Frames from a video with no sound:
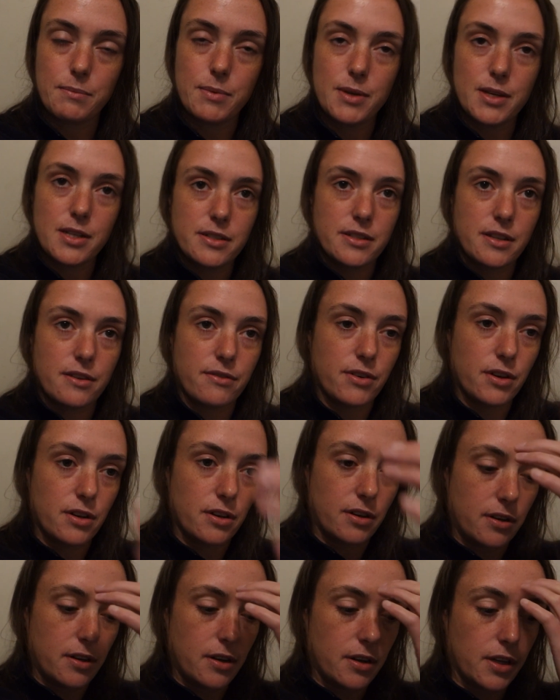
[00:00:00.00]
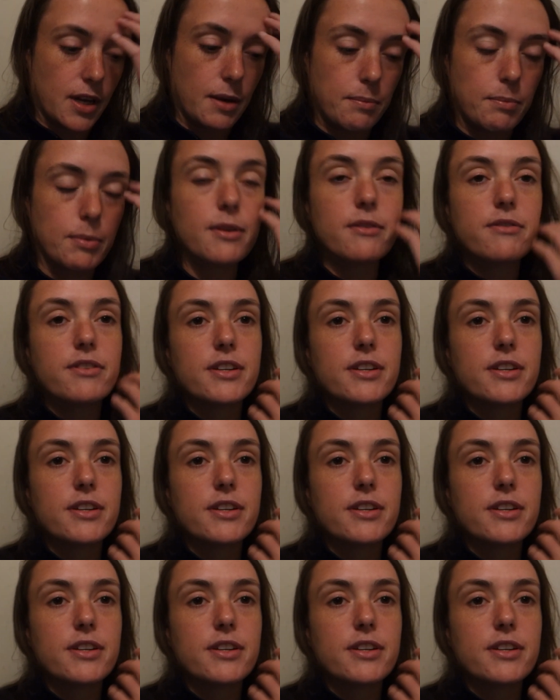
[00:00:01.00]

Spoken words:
because I've got a couple of